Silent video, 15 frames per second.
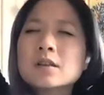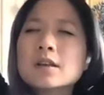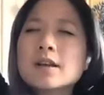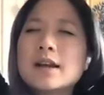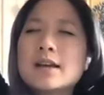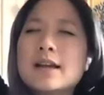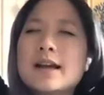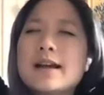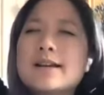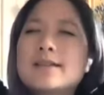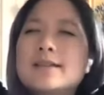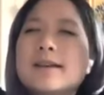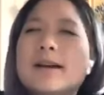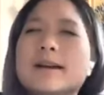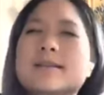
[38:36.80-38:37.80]
And as
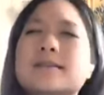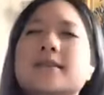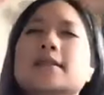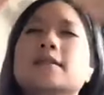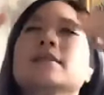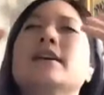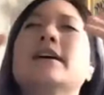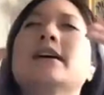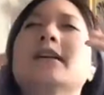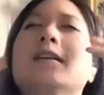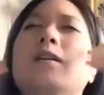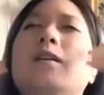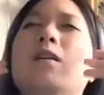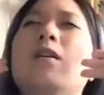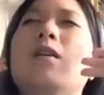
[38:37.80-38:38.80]
you exhale, let
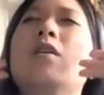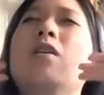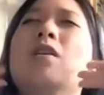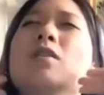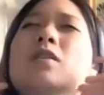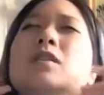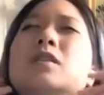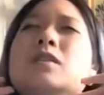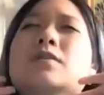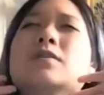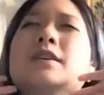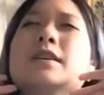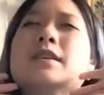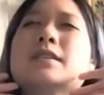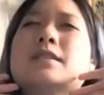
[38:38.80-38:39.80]
all of
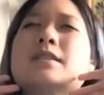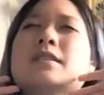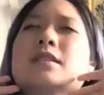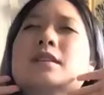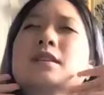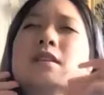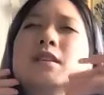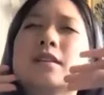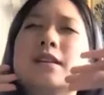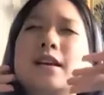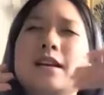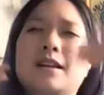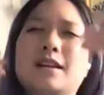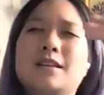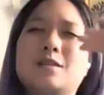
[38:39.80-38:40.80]
it
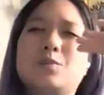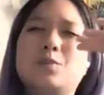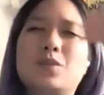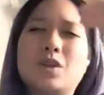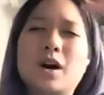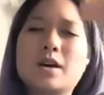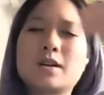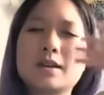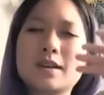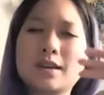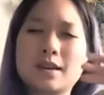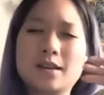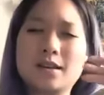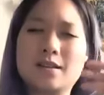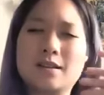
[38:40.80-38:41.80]
that is
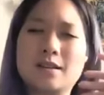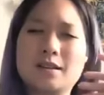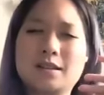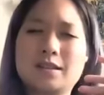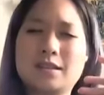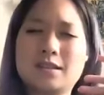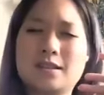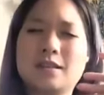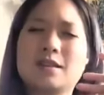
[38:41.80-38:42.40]
blocking this